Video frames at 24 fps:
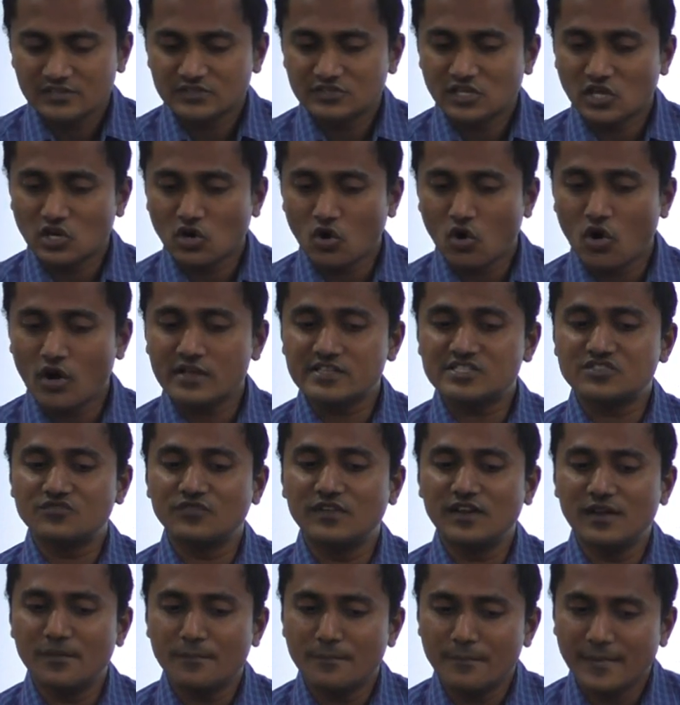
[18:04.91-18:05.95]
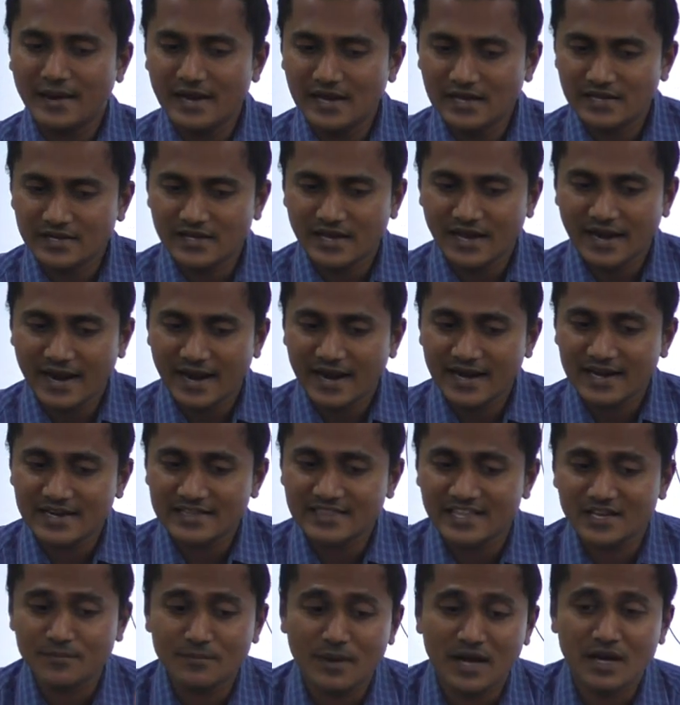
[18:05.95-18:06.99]
the rocks will melt
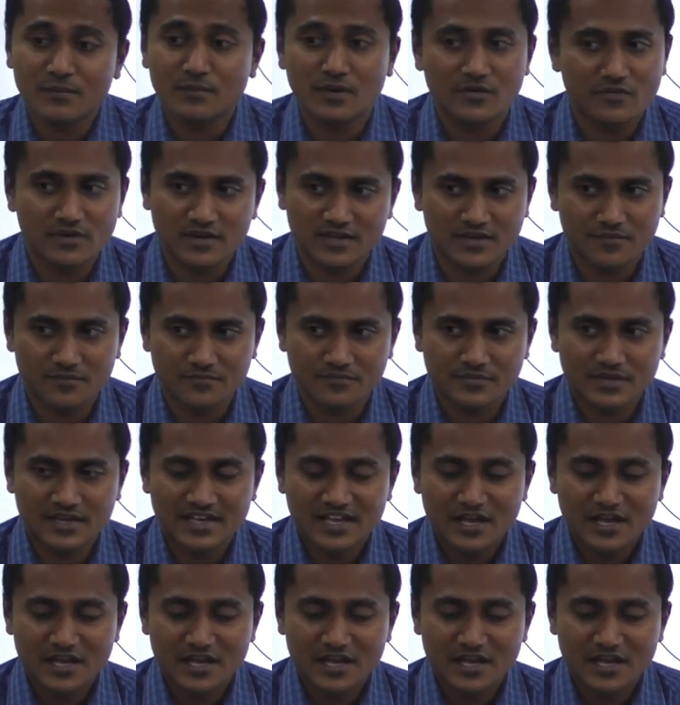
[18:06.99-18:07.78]
and then magma will come.